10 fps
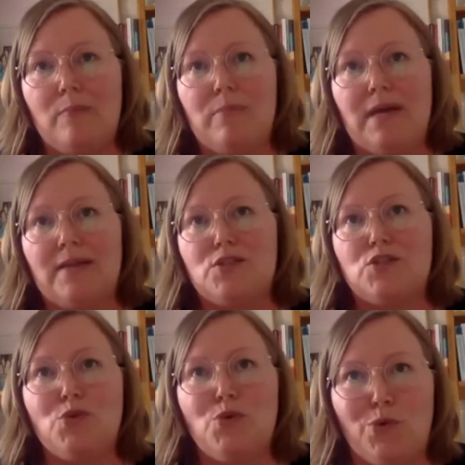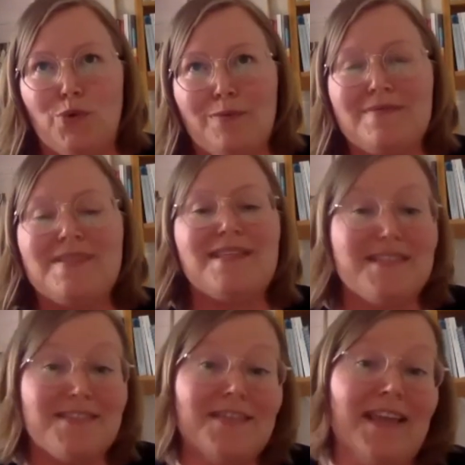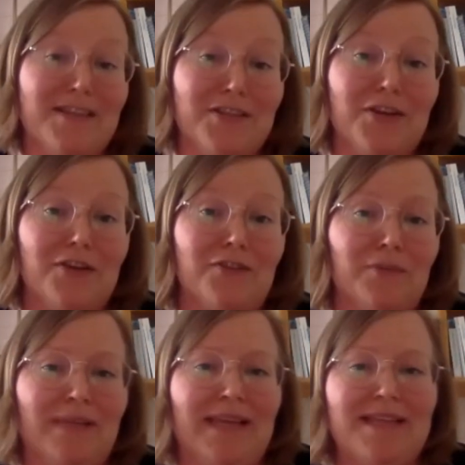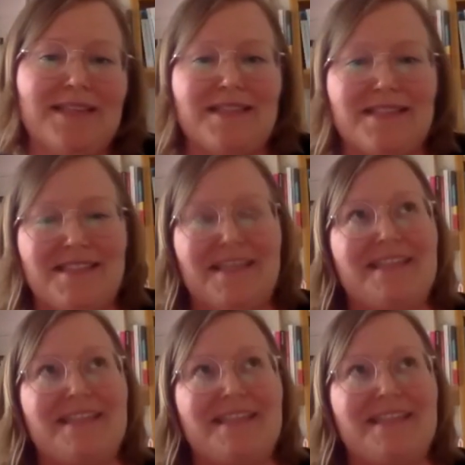but soon, since the nature of the place is